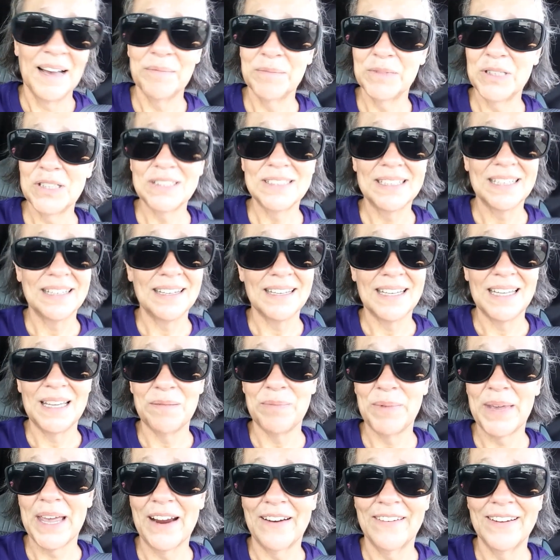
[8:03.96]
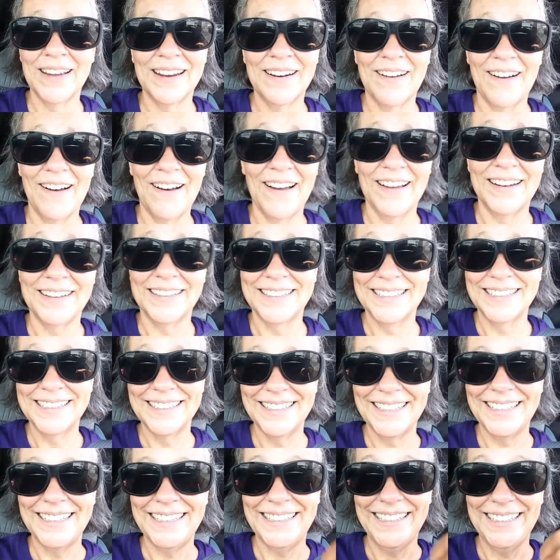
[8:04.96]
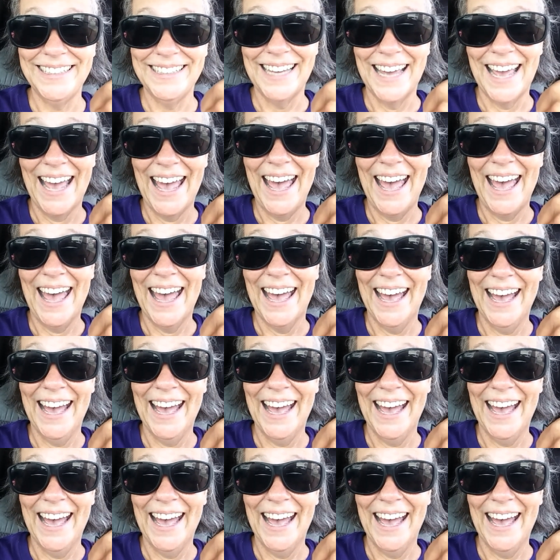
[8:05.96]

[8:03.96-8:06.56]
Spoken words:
just going to keep carrying on. Yeah.